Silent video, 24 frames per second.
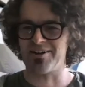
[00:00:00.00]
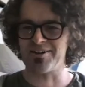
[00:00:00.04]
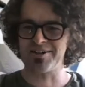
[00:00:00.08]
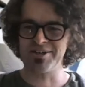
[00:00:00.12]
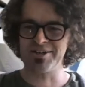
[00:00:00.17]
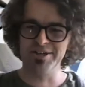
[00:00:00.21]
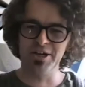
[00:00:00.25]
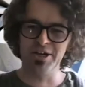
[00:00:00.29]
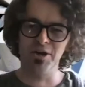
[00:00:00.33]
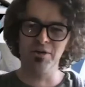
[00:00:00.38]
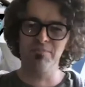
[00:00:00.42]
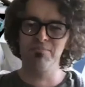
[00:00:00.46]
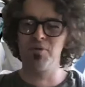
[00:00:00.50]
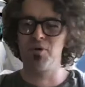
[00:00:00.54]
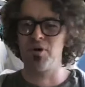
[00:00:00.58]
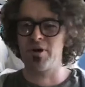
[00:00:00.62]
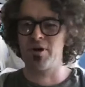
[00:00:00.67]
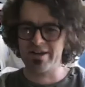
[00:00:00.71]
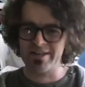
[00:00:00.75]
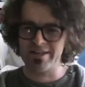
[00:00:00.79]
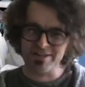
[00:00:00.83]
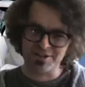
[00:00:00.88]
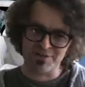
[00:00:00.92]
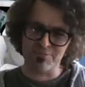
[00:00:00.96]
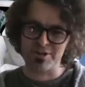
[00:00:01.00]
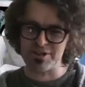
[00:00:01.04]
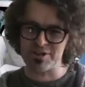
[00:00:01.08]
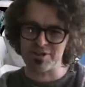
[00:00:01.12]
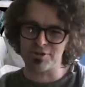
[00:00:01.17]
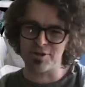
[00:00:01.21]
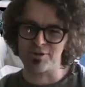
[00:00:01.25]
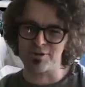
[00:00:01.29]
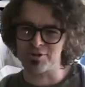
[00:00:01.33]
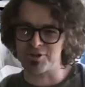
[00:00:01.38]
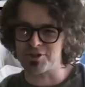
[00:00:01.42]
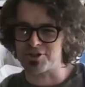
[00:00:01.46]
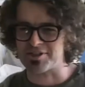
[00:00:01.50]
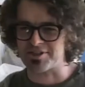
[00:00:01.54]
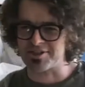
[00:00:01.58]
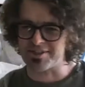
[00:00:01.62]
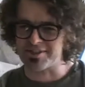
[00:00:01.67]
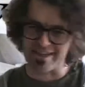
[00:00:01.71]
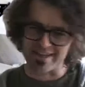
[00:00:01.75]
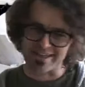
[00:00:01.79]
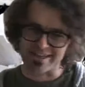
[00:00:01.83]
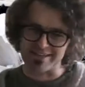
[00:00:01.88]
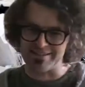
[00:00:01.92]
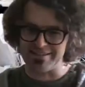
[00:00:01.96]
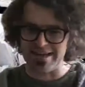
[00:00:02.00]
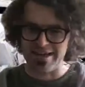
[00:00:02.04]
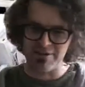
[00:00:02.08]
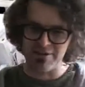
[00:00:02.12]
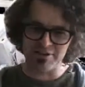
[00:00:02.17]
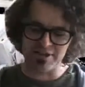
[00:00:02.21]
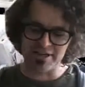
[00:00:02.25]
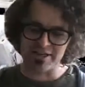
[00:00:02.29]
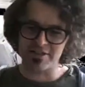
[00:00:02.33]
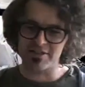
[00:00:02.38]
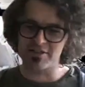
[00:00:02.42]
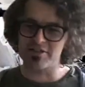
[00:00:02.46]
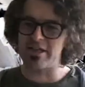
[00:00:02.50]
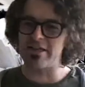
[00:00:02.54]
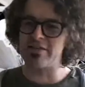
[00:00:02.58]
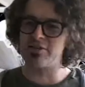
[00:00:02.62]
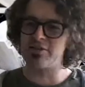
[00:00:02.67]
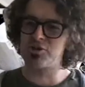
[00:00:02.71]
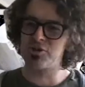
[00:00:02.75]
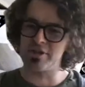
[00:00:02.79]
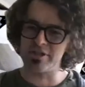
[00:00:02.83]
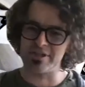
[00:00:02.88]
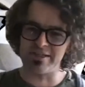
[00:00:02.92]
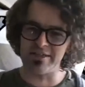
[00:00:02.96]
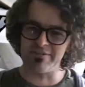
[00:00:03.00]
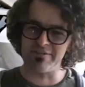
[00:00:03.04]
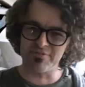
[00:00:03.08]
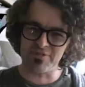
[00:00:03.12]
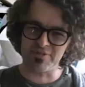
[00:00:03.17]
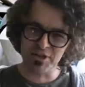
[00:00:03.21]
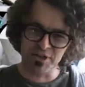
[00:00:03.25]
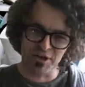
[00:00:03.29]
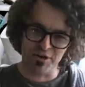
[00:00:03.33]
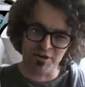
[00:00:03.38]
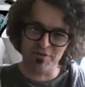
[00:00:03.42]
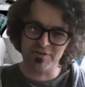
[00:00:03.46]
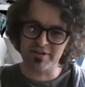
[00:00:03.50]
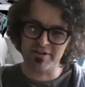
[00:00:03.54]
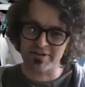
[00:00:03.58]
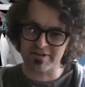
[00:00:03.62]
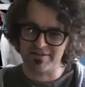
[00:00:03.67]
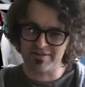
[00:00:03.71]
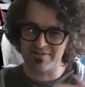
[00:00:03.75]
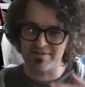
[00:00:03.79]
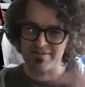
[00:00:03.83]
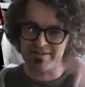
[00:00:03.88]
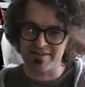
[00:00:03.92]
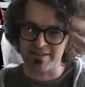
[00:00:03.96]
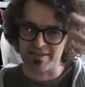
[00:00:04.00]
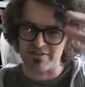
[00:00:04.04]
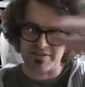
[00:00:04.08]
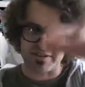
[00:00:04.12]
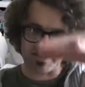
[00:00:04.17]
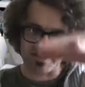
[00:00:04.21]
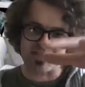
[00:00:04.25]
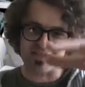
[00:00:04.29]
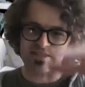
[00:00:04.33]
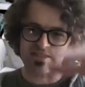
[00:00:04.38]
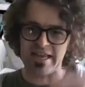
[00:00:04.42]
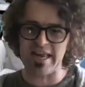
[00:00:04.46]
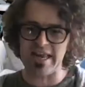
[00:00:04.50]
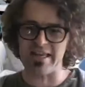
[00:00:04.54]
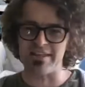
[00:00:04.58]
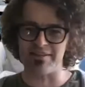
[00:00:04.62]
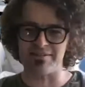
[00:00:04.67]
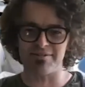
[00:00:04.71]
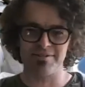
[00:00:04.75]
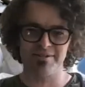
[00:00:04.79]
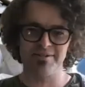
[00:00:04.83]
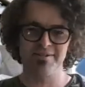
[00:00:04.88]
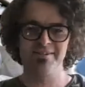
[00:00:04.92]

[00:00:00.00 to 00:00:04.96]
You know, Morgan's research is like now an extension of, you know, the state,